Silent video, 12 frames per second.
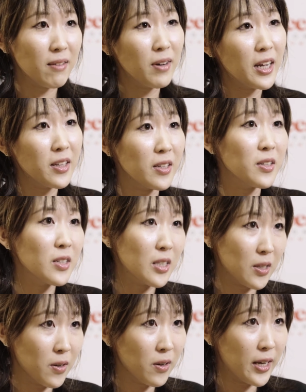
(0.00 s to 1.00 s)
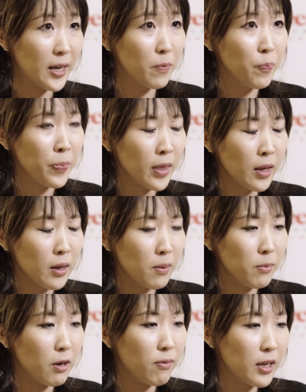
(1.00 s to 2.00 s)
it? Where do you store it?
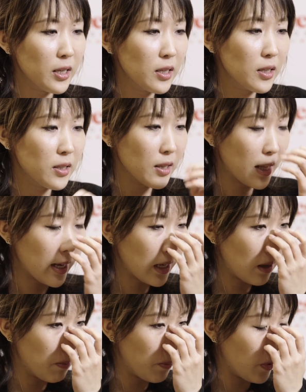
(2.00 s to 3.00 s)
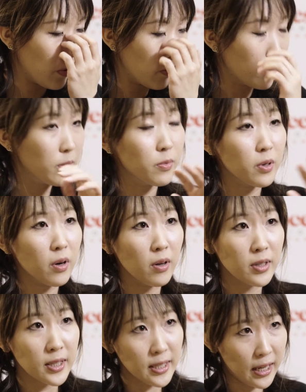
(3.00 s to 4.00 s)
But when you do like a ballroom
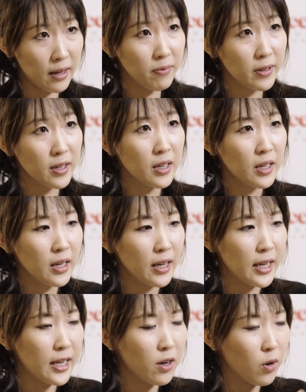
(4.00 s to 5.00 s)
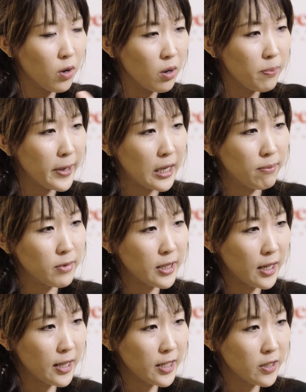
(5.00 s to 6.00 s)
concept, it all
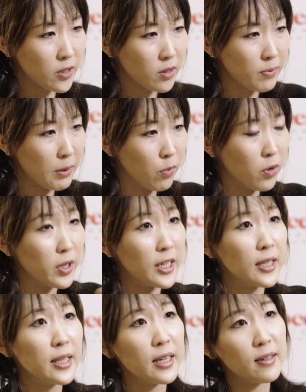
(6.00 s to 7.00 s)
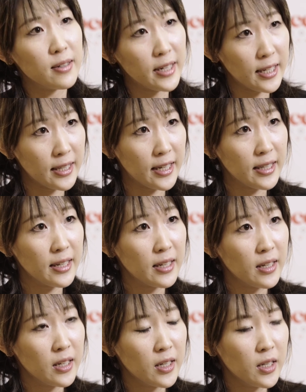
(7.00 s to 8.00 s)
becomes a little bit more integrated.
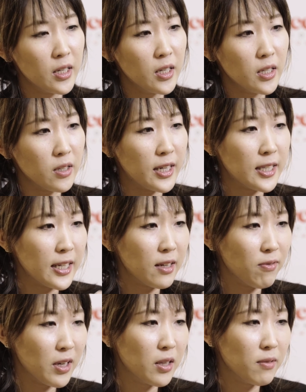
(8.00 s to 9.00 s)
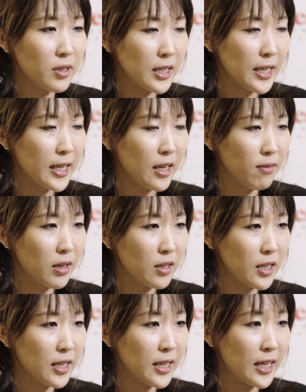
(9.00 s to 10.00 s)
So I think one of the
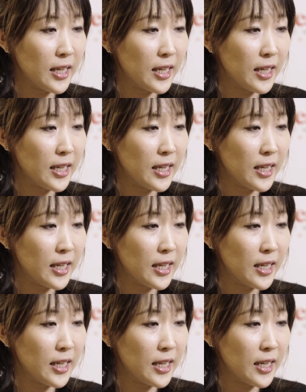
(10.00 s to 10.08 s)
keywords in the